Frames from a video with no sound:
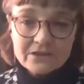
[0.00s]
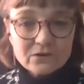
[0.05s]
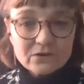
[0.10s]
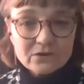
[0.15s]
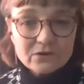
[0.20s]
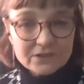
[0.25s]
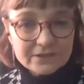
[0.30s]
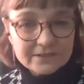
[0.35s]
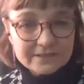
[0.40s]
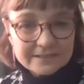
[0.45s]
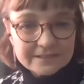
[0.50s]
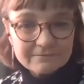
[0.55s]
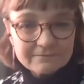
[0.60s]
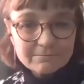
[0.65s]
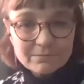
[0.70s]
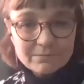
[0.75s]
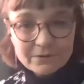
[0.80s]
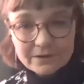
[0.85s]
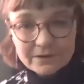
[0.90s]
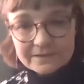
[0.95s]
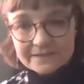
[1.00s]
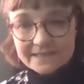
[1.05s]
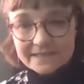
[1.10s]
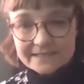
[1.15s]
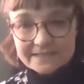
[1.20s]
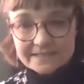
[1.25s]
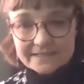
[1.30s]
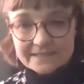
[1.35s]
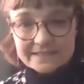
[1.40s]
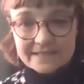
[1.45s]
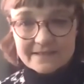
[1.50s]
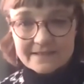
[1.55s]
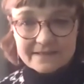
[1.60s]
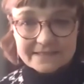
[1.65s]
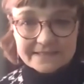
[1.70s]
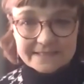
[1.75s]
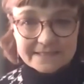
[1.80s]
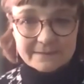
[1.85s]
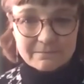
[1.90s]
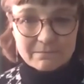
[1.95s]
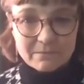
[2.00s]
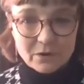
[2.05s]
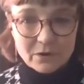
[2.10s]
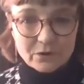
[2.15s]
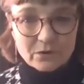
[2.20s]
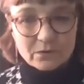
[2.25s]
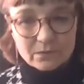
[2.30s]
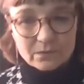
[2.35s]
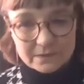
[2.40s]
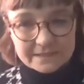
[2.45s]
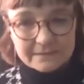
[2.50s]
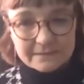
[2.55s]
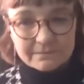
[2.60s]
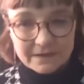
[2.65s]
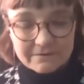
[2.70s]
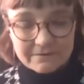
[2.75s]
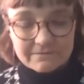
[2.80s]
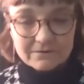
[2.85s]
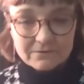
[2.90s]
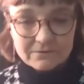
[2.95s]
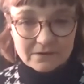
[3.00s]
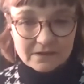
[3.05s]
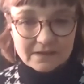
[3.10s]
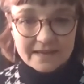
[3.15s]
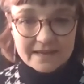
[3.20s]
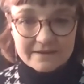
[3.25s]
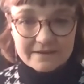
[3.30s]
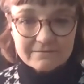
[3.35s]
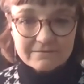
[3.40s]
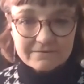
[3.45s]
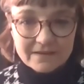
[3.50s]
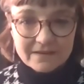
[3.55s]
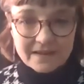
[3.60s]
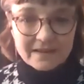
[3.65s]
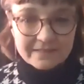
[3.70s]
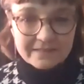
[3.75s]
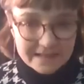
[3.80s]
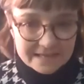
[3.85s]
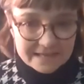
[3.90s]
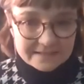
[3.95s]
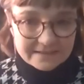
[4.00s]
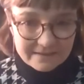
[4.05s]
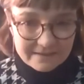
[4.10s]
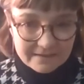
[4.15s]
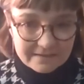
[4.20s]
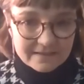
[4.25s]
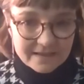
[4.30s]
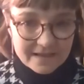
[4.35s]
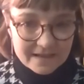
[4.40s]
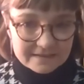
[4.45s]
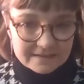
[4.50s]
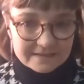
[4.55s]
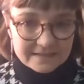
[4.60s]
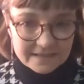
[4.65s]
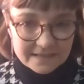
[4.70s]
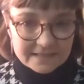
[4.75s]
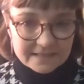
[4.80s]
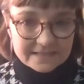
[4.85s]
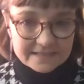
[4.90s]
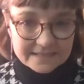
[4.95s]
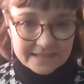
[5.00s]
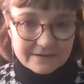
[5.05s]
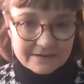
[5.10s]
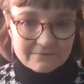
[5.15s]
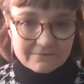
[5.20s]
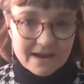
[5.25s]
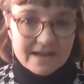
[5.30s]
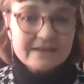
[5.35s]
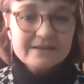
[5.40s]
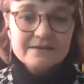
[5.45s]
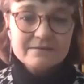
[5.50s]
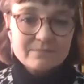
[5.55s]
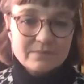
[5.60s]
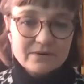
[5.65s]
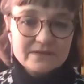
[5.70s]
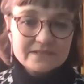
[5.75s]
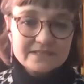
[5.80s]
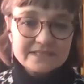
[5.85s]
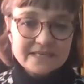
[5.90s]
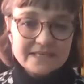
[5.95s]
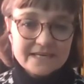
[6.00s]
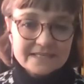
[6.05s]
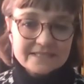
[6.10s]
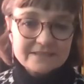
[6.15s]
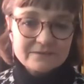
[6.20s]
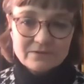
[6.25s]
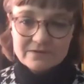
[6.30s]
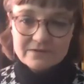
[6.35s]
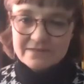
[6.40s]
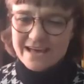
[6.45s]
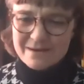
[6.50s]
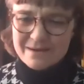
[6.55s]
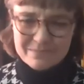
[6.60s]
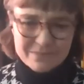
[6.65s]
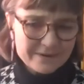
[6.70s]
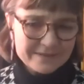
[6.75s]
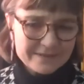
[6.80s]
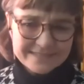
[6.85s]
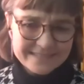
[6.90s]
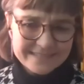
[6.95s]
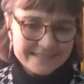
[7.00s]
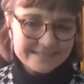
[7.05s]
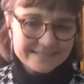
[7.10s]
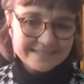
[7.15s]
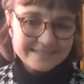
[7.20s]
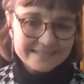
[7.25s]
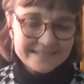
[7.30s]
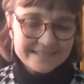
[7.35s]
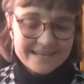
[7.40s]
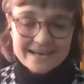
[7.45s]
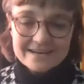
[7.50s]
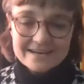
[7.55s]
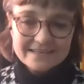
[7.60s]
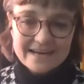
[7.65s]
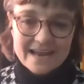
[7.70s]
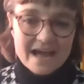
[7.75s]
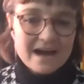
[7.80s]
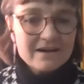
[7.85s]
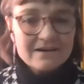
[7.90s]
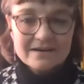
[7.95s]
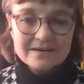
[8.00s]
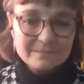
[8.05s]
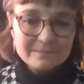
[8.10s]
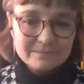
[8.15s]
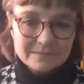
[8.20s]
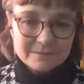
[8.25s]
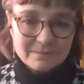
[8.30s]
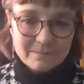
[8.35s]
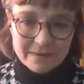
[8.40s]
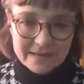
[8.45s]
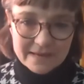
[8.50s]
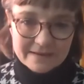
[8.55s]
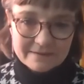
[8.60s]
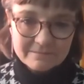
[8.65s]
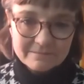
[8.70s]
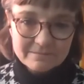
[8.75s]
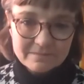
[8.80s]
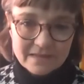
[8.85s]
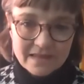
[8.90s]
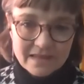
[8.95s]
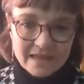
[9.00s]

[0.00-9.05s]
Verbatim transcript: Your use of processes in the S I P model was a bit of a relief. These are the things that can derail a project. Without processes, how can outcomes be?